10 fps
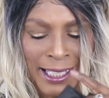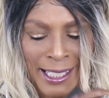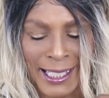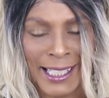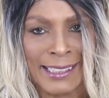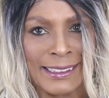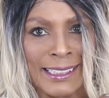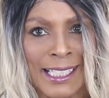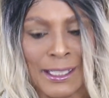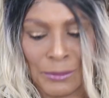And
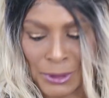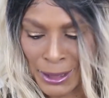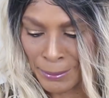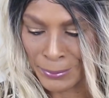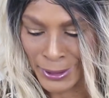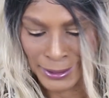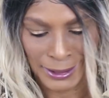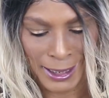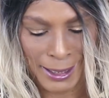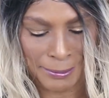what I picked
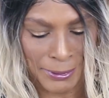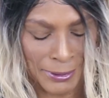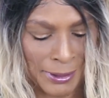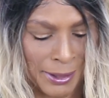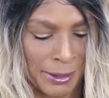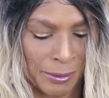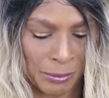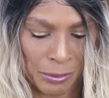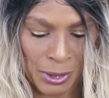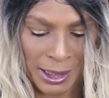up
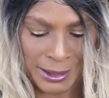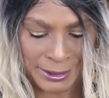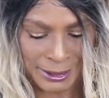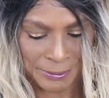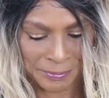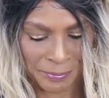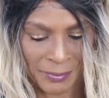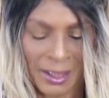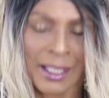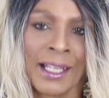was
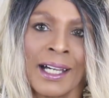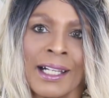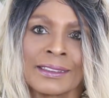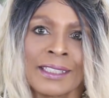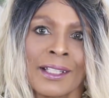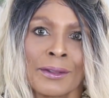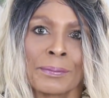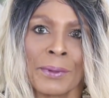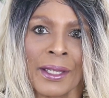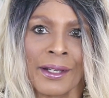another
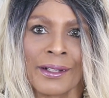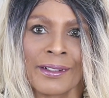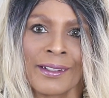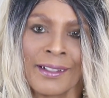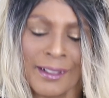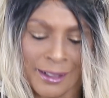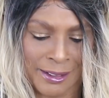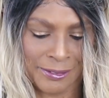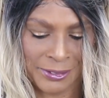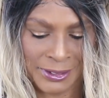pair
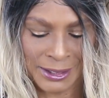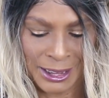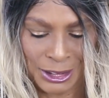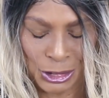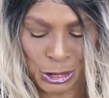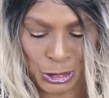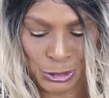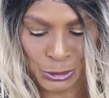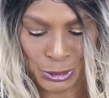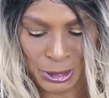of tennis
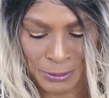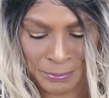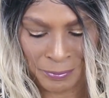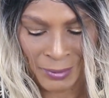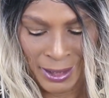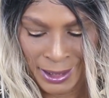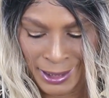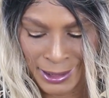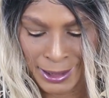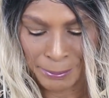
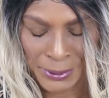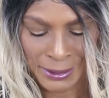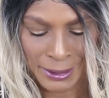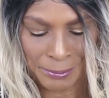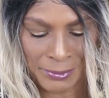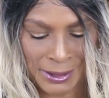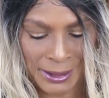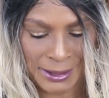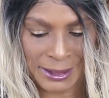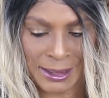shoes, and I picked up
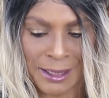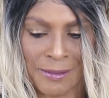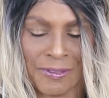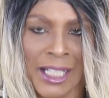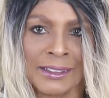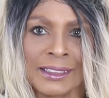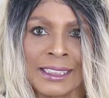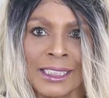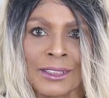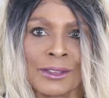these
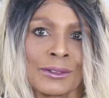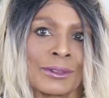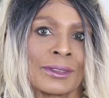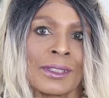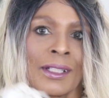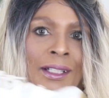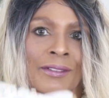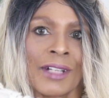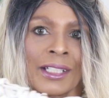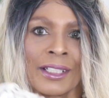Valentinos
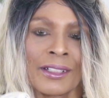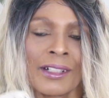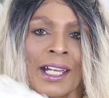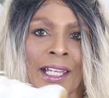right here.